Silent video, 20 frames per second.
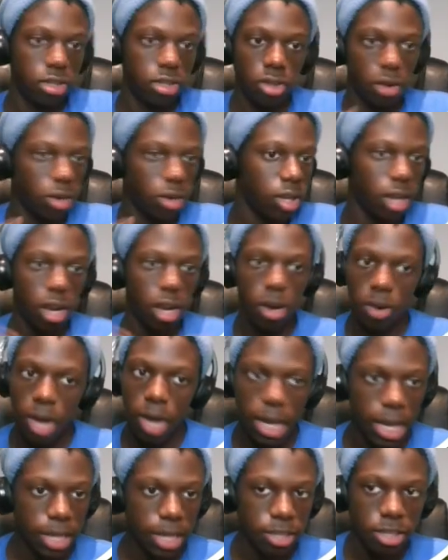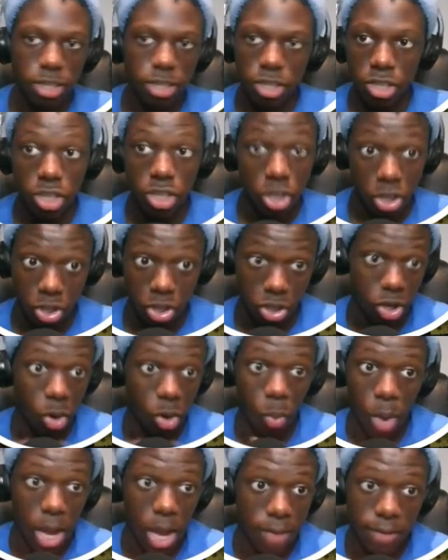So, you know, I guess this is just your
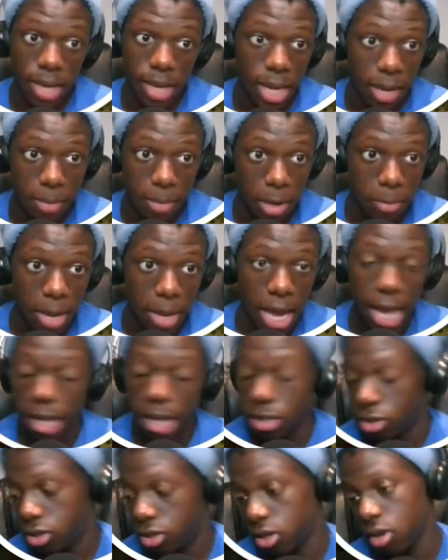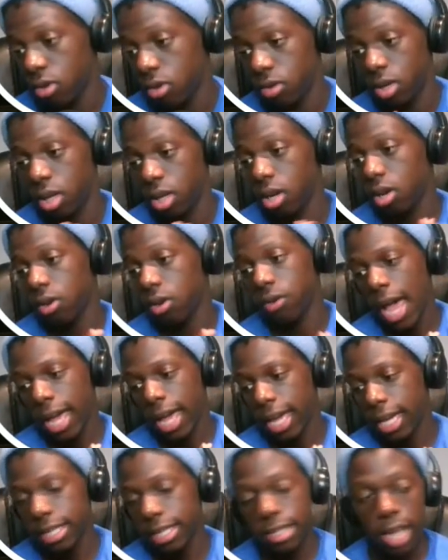way of getting me back. So, you know, I
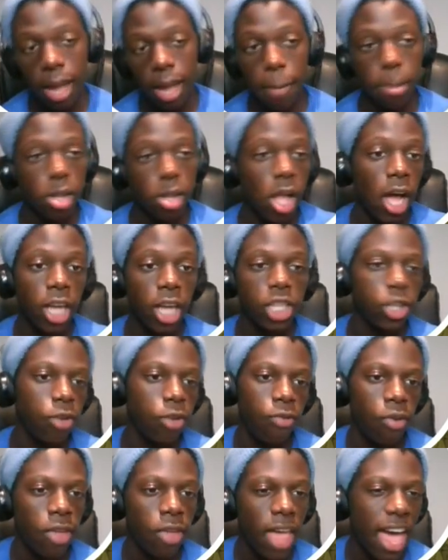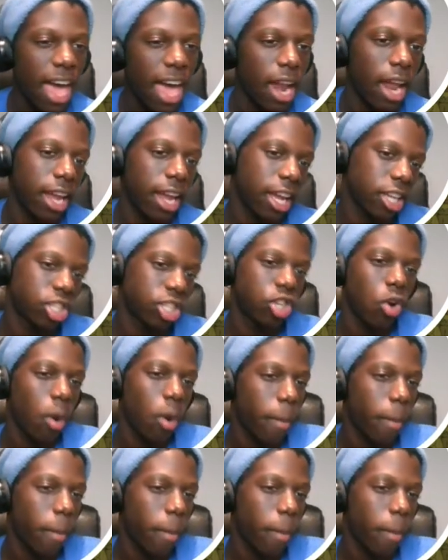guess I applaud you for that. I guess you're